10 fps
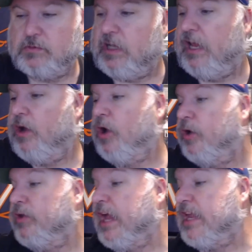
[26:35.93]
And,
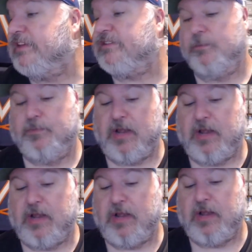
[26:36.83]
oh, yeah, that's the
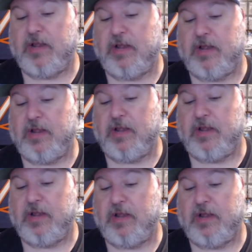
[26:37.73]
black. And this
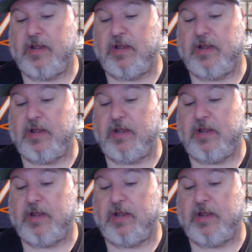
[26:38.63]
is the silver.